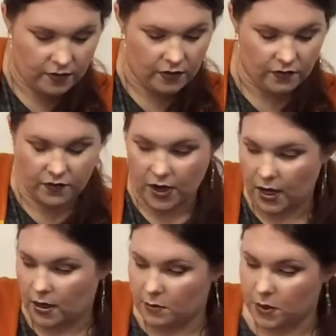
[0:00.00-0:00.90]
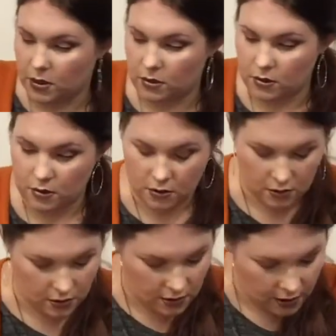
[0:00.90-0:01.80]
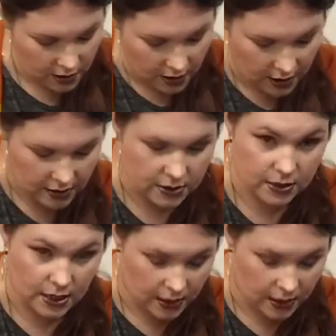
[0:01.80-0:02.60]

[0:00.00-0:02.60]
the frame, and take